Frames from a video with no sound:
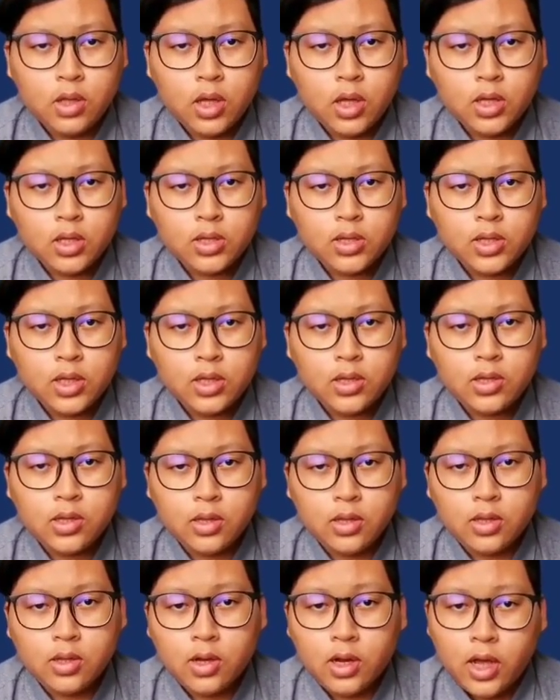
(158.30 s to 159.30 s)

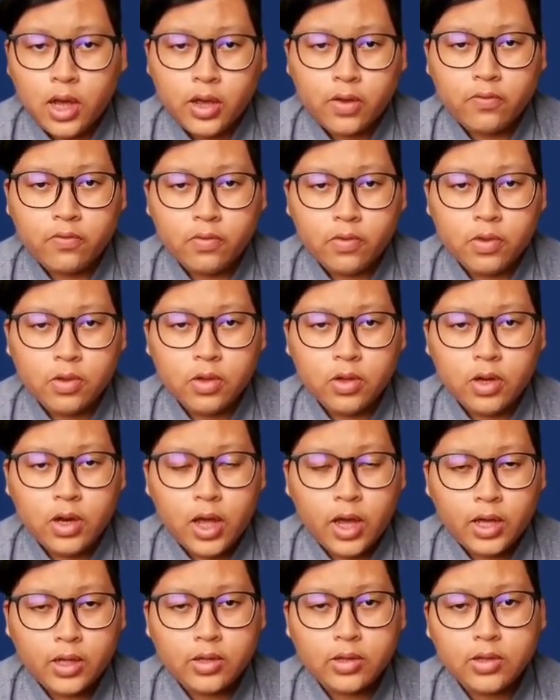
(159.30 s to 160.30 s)
excessive
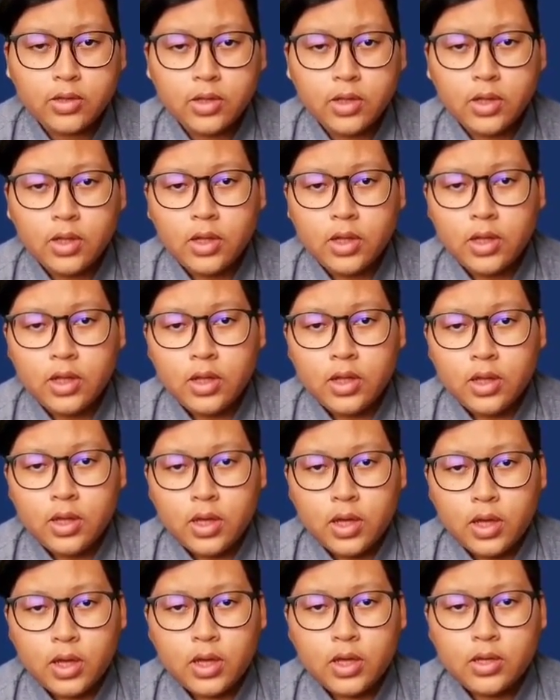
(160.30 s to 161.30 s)
light,
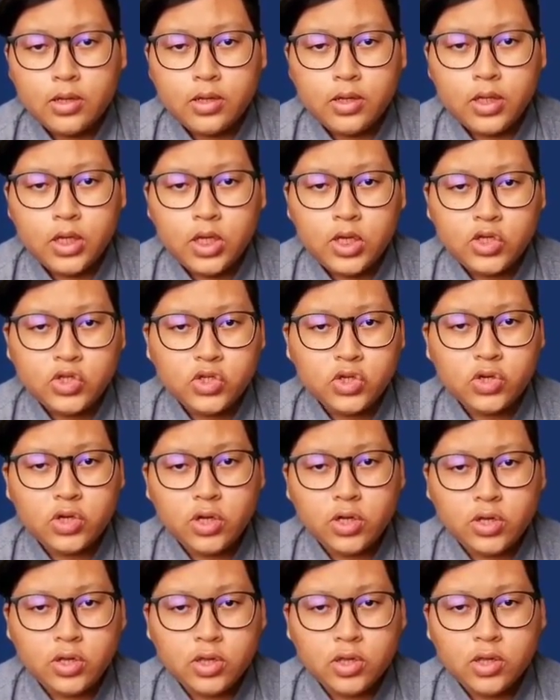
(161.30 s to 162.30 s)
and
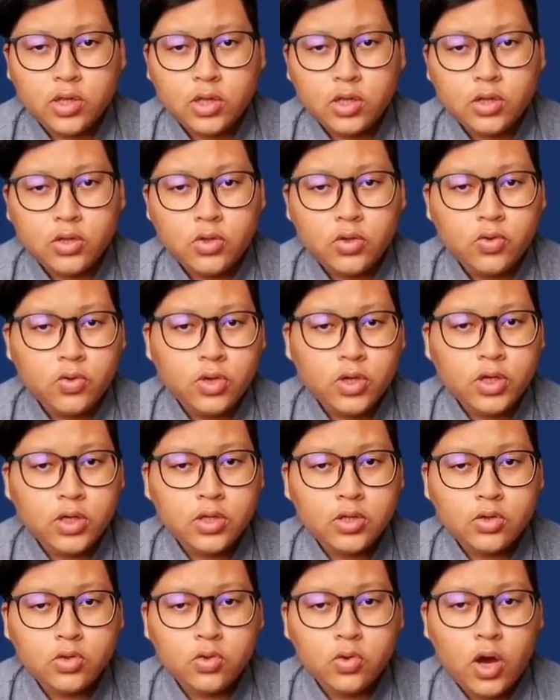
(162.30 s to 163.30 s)
injuries
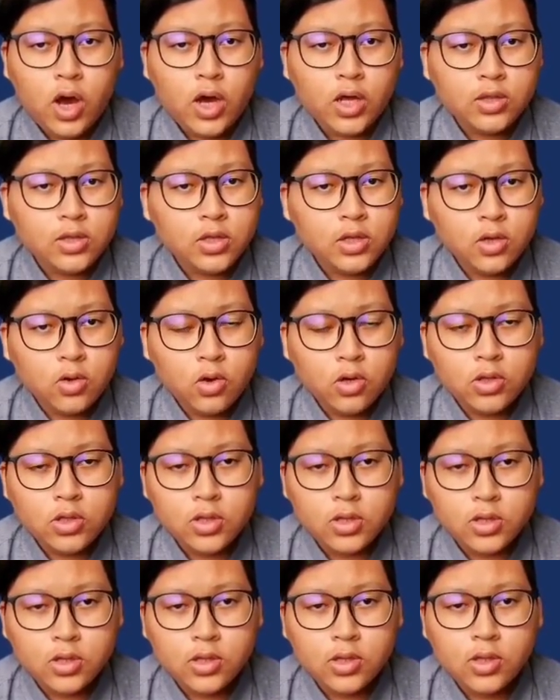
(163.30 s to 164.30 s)
due to other
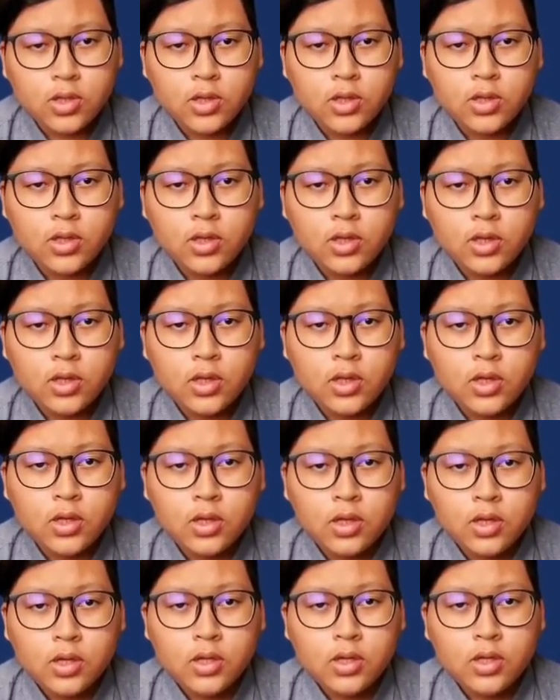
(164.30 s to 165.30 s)
causes.
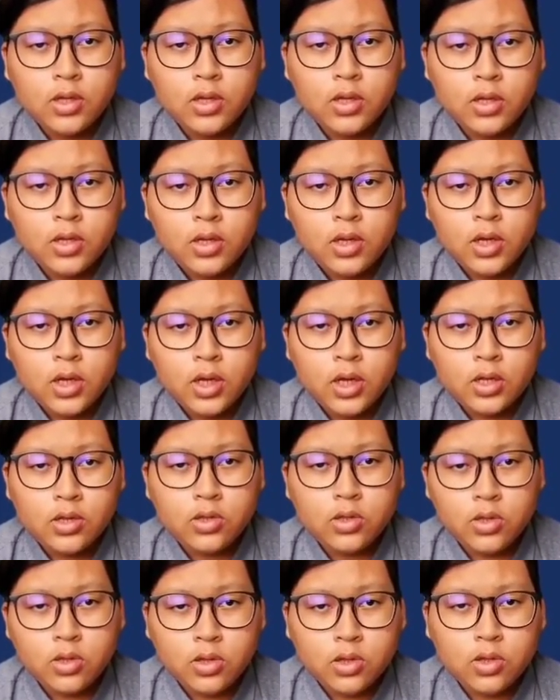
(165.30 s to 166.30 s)
The
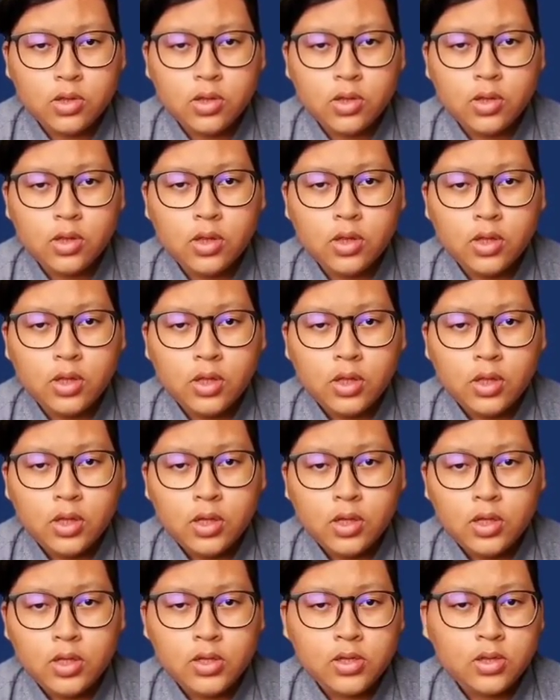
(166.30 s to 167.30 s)
canthus
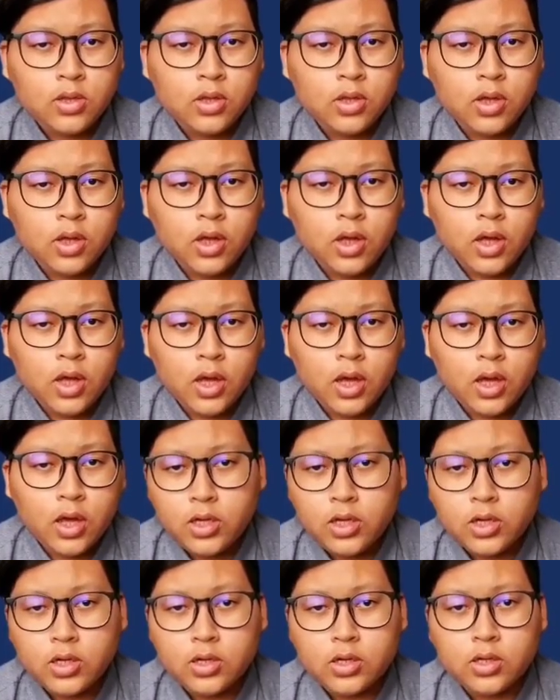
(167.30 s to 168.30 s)
is the
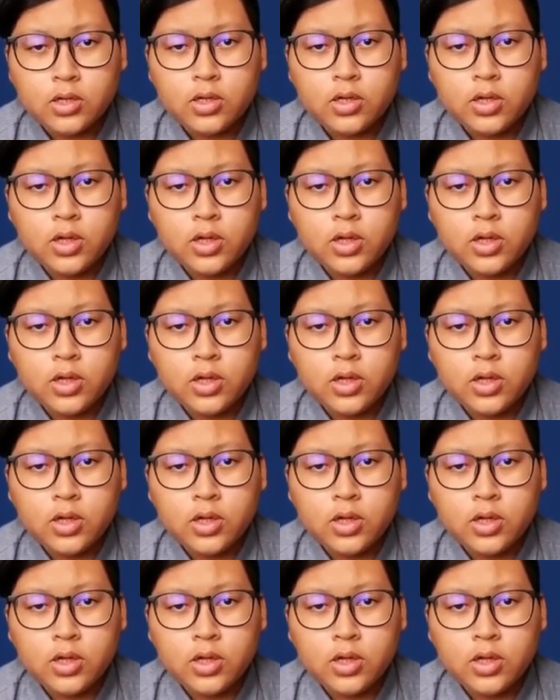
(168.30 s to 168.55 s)
angle